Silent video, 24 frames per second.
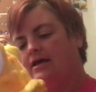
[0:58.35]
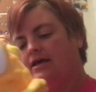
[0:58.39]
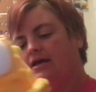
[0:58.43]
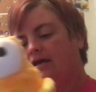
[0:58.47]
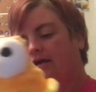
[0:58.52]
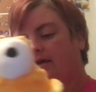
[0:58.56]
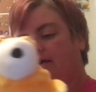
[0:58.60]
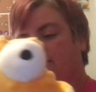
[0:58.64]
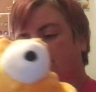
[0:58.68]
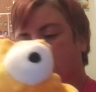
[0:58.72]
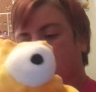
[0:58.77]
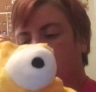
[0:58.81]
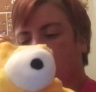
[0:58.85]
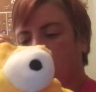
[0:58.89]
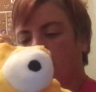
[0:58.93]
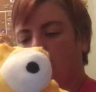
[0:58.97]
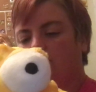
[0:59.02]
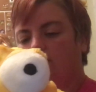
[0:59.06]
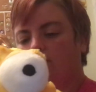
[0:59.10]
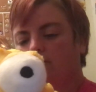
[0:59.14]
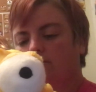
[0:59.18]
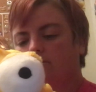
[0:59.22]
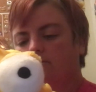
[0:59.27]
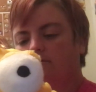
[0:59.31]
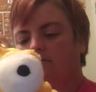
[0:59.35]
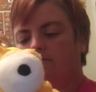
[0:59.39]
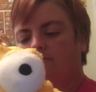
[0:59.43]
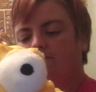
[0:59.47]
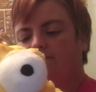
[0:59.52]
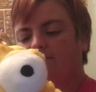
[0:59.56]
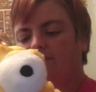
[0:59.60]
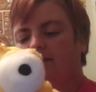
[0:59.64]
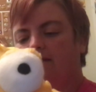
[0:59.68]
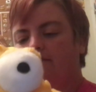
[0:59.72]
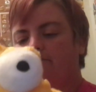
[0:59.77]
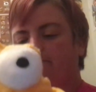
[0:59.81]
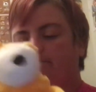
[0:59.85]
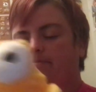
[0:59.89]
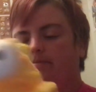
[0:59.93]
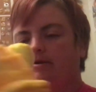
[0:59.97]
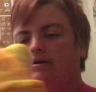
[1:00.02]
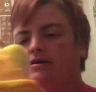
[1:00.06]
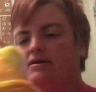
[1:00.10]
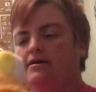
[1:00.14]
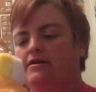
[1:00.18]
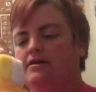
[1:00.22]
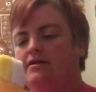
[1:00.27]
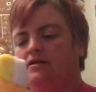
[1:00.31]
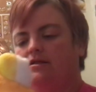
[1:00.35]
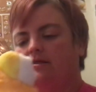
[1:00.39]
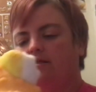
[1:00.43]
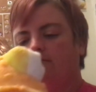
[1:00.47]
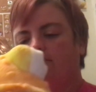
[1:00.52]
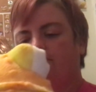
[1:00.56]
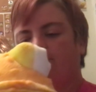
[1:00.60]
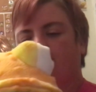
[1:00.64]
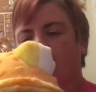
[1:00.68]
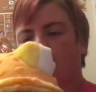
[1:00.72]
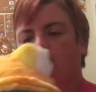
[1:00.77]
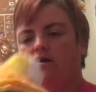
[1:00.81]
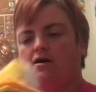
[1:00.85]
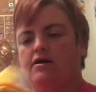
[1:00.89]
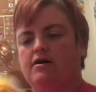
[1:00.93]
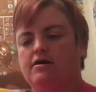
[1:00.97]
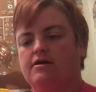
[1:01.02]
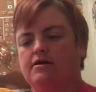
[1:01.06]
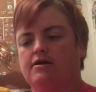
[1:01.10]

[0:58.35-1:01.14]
It is called Philip the Frog.